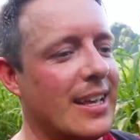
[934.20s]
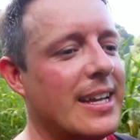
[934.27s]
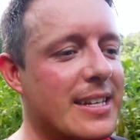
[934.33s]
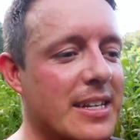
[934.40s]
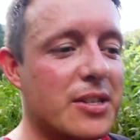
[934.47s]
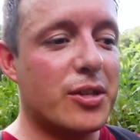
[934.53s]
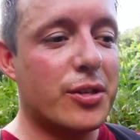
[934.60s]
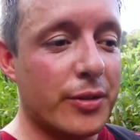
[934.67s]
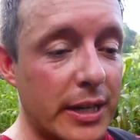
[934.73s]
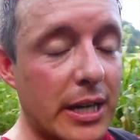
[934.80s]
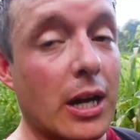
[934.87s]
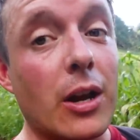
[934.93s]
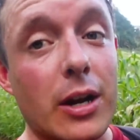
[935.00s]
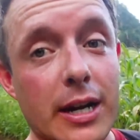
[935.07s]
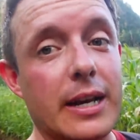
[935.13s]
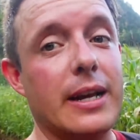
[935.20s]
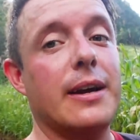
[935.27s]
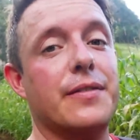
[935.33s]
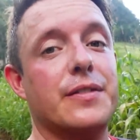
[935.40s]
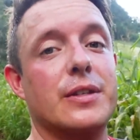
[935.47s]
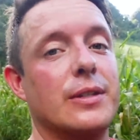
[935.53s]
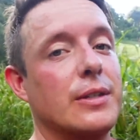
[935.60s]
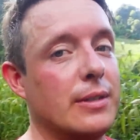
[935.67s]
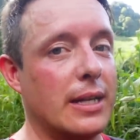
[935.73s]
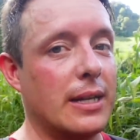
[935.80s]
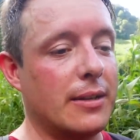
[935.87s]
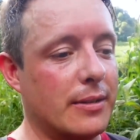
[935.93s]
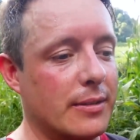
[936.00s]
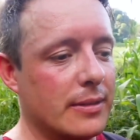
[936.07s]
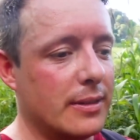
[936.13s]
It is 3 o'clock in the afternoon
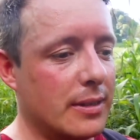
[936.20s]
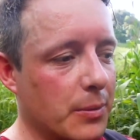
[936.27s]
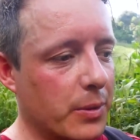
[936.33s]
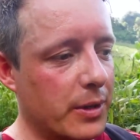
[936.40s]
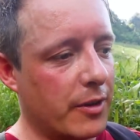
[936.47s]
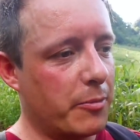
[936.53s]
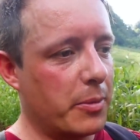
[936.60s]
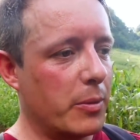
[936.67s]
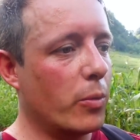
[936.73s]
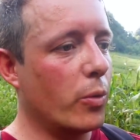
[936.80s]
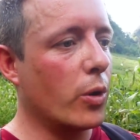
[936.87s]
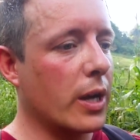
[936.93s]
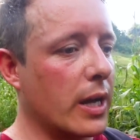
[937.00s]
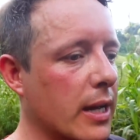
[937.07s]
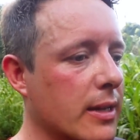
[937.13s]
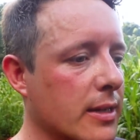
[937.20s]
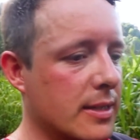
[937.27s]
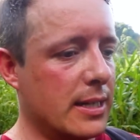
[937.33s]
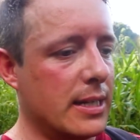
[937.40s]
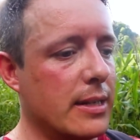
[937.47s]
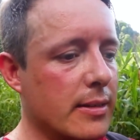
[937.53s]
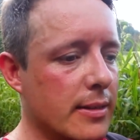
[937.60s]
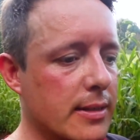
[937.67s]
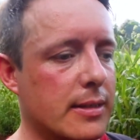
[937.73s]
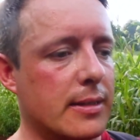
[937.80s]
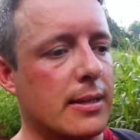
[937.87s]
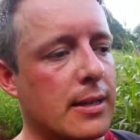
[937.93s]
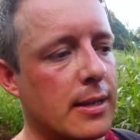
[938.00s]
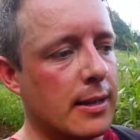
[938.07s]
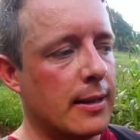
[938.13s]
now, and we have been walking since
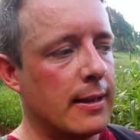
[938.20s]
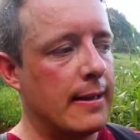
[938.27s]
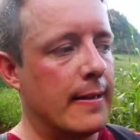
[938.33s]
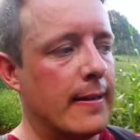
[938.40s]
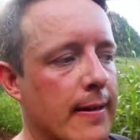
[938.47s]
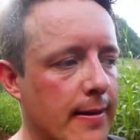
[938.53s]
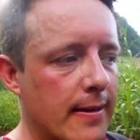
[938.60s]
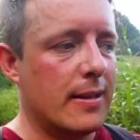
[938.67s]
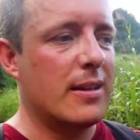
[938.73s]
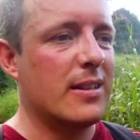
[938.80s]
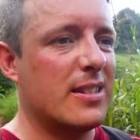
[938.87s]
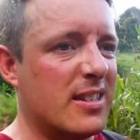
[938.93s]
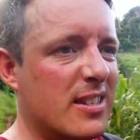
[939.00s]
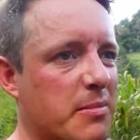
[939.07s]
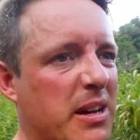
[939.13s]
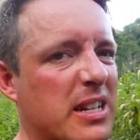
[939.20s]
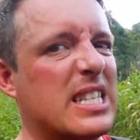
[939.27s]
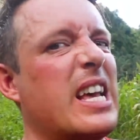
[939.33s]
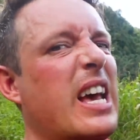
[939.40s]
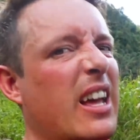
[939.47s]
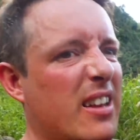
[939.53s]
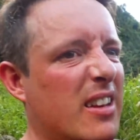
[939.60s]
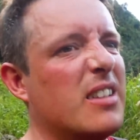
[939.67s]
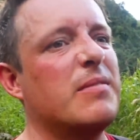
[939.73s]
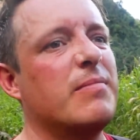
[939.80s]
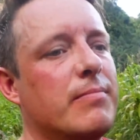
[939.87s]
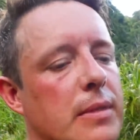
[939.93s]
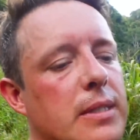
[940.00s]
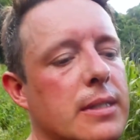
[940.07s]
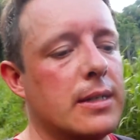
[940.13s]
about 10.
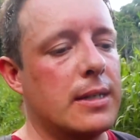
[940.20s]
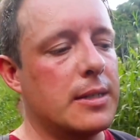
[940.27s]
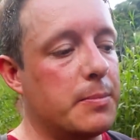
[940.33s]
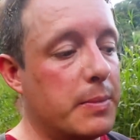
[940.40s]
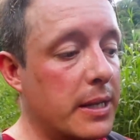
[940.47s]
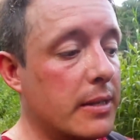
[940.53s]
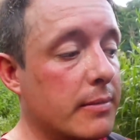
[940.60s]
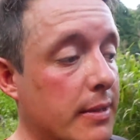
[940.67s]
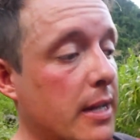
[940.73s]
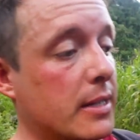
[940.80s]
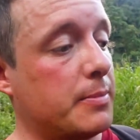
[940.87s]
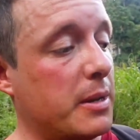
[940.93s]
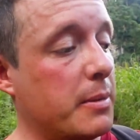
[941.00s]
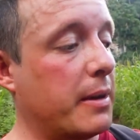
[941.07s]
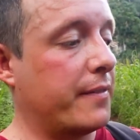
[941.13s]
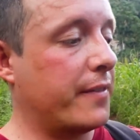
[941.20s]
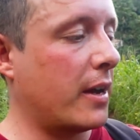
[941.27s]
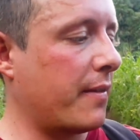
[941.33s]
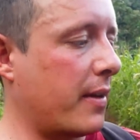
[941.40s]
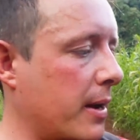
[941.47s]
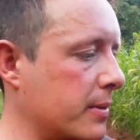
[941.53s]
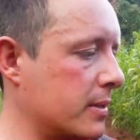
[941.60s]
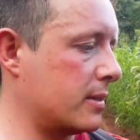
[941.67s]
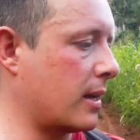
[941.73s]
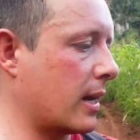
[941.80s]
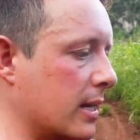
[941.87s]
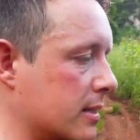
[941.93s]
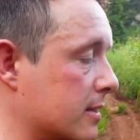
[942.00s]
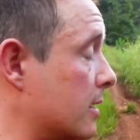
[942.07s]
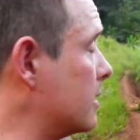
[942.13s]
So it's been about 5 hours, like
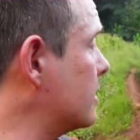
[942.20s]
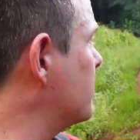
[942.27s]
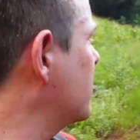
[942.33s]
you said at the